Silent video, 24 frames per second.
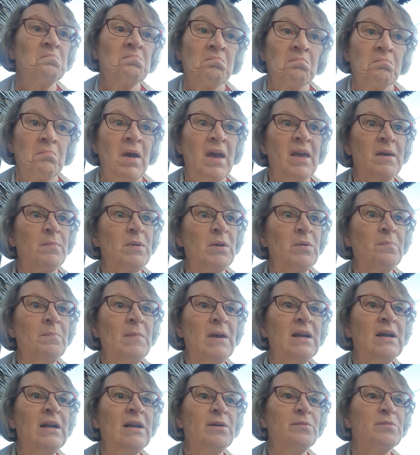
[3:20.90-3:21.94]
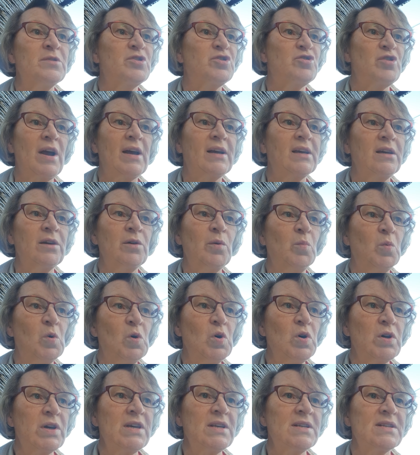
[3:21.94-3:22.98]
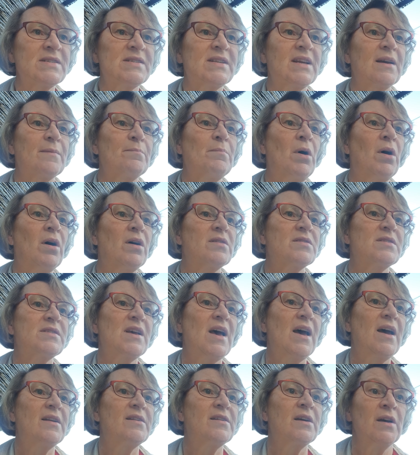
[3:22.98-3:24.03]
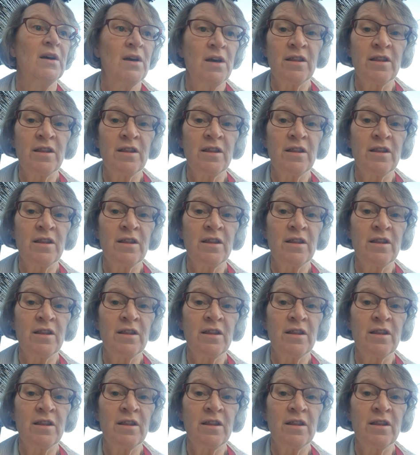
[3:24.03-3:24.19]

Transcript: Maybe Minli was dragging a walking stick, Ma said.